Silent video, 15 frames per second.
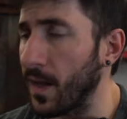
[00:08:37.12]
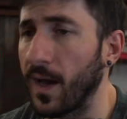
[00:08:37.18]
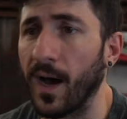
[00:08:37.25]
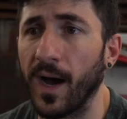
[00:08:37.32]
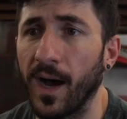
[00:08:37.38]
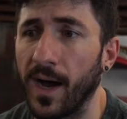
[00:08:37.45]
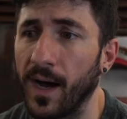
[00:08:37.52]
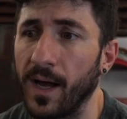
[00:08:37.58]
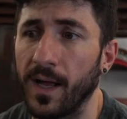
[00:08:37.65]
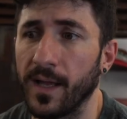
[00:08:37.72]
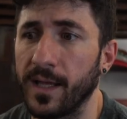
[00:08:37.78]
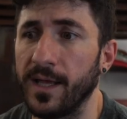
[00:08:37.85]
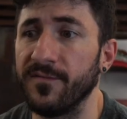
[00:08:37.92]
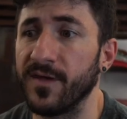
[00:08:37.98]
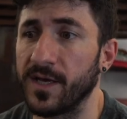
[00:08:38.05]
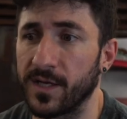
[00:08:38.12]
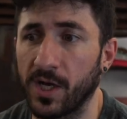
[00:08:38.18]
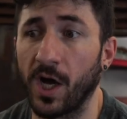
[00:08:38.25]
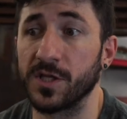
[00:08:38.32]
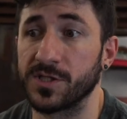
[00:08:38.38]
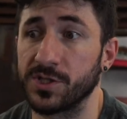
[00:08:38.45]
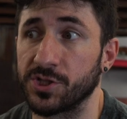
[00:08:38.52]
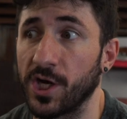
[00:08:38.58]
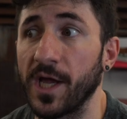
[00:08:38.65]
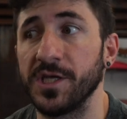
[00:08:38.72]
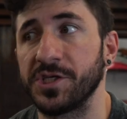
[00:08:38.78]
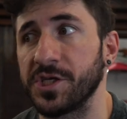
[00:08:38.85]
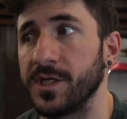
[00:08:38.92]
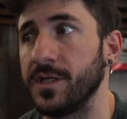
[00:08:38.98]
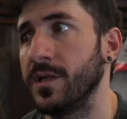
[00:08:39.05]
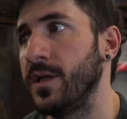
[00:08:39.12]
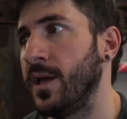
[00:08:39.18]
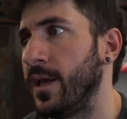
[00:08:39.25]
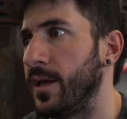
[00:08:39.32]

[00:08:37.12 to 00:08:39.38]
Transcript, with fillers: uh, even concentration.